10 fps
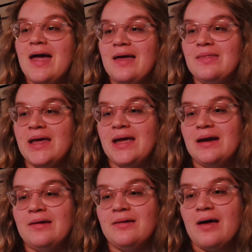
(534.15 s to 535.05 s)
And
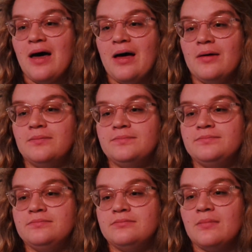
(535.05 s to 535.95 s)
then
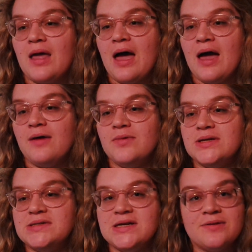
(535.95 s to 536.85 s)
I
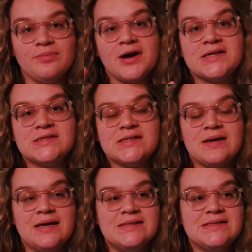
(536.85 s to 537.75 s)
would decompress
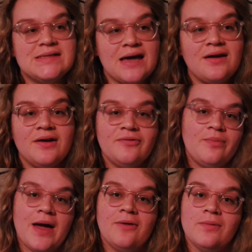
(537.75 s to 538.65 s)
instead of
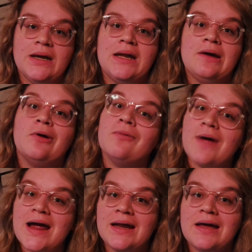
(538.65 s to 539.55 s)
by reading or
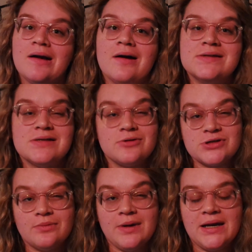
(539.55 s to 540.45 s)
writing on
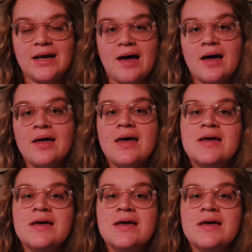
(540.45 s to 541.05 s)
social media.